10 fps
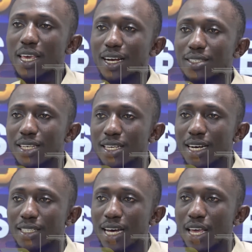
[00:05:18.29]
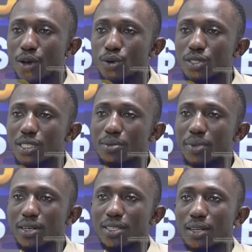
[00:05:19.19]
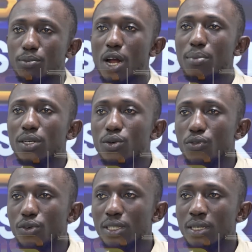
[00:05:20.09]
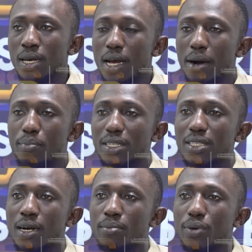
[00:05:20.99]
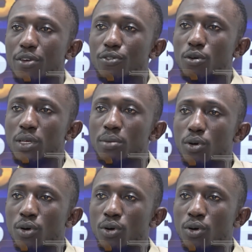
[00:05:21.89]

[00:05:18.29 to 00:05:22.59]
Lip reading: you can say that he holds 3 belts and probably go for the better pay from it.